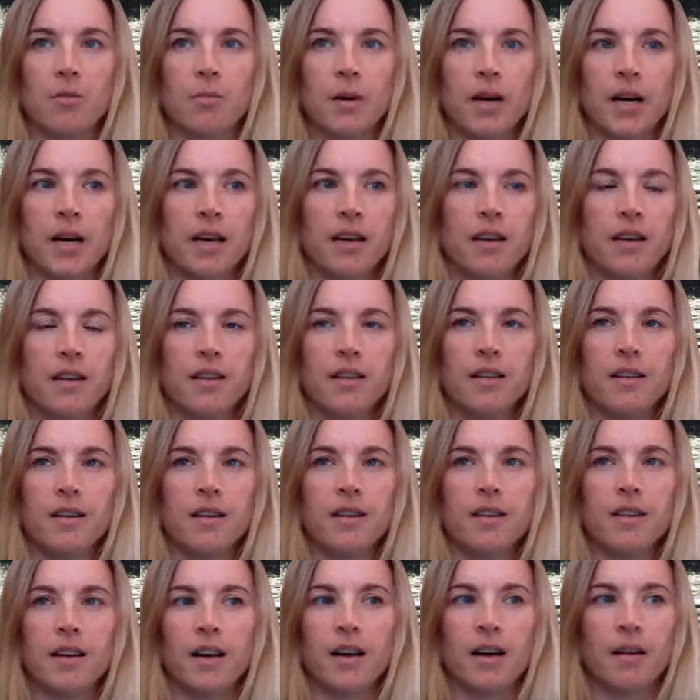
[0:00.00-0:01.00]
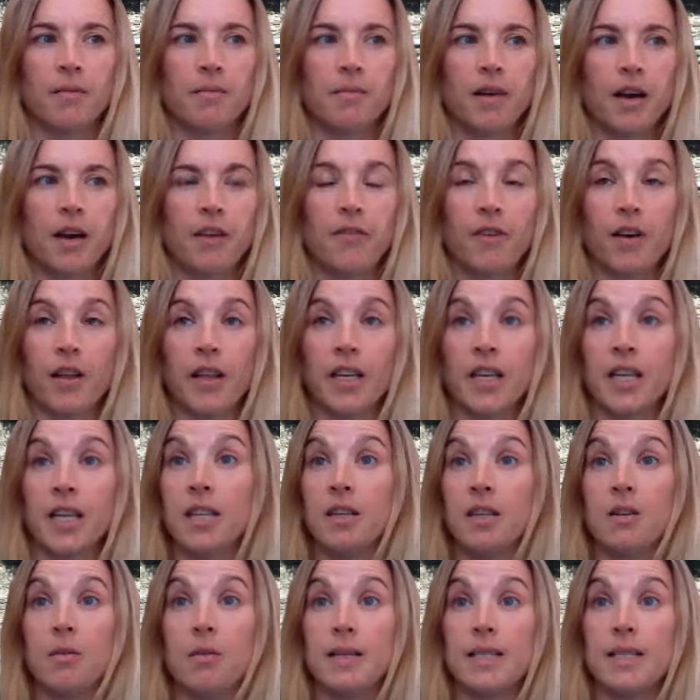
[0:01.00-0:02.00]
but I felt like it
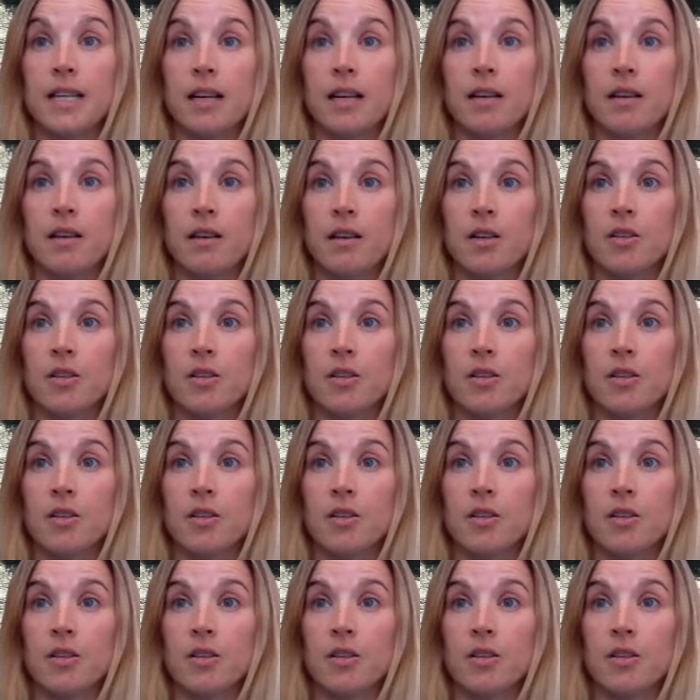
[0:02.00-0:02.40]
needed to be said.